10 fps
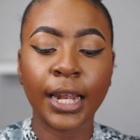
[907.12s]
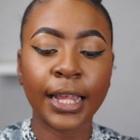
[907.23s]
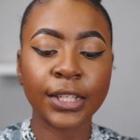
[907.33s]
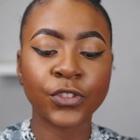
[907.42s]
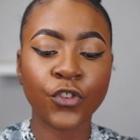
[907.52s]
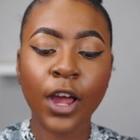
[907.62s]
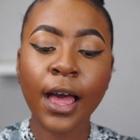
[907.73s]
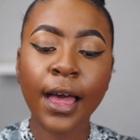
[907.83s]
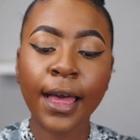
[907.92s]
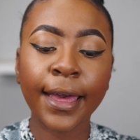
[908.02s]
let's
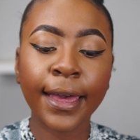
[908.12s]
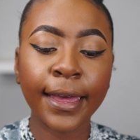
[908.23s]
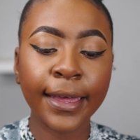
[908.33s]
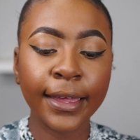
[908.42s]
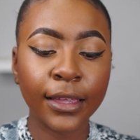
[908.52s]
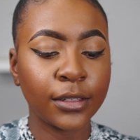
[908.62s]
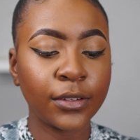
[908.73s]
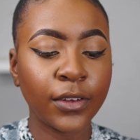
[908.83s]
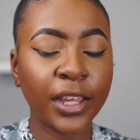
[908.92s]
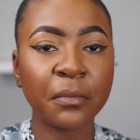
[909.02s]
try. You
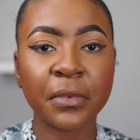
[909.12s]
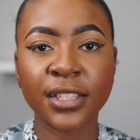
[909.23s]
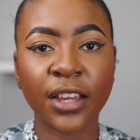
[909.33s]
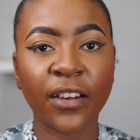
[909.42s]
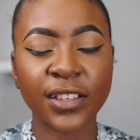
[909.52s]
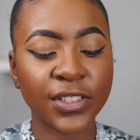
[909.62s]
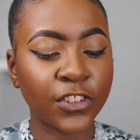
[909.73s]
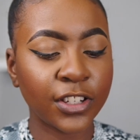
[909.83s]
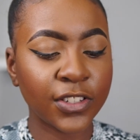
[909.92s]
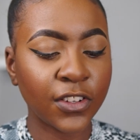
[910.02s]
know, any mascara is
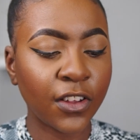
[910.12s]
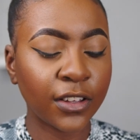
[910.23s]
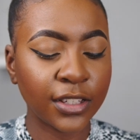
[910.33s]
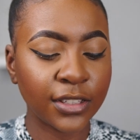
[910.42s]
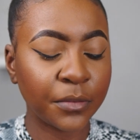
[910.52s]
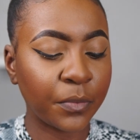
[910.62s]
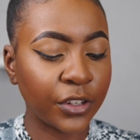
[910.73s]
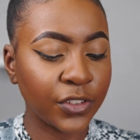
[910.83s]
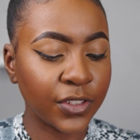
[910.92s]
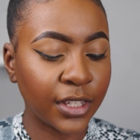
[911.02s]
good as long as the
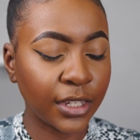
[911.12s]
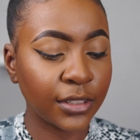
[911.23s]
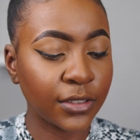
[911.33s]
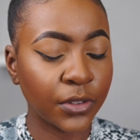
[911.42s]
brush is nice.